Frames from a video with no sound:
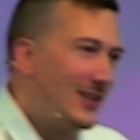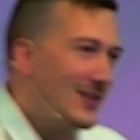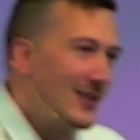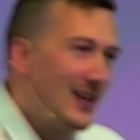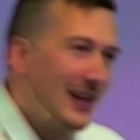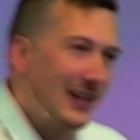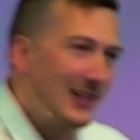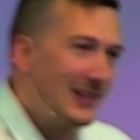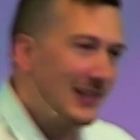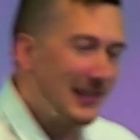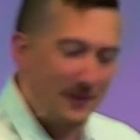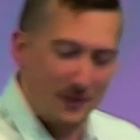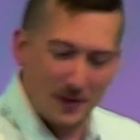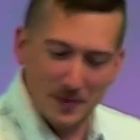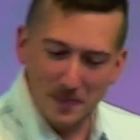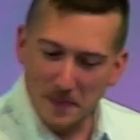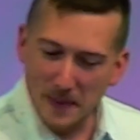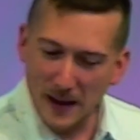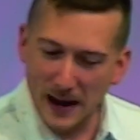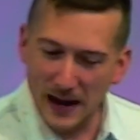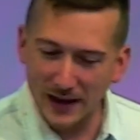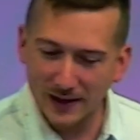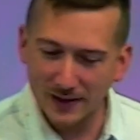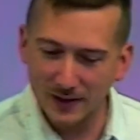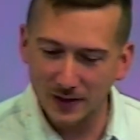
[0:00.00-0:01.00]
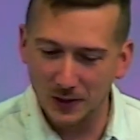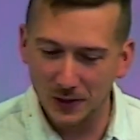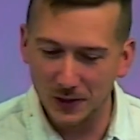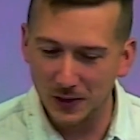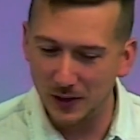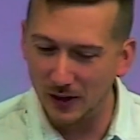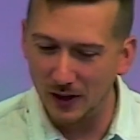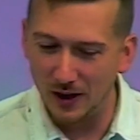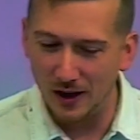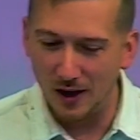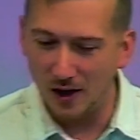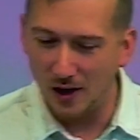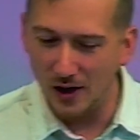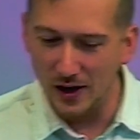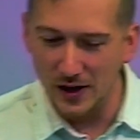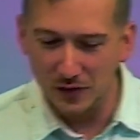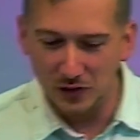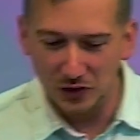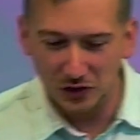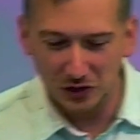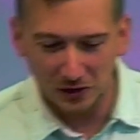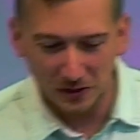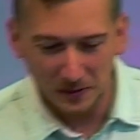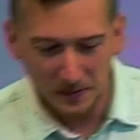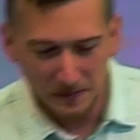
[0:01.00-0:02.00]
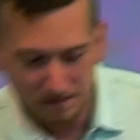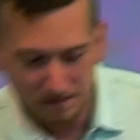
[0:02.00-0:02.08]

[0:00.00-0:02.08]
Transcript: negative impact on our lives.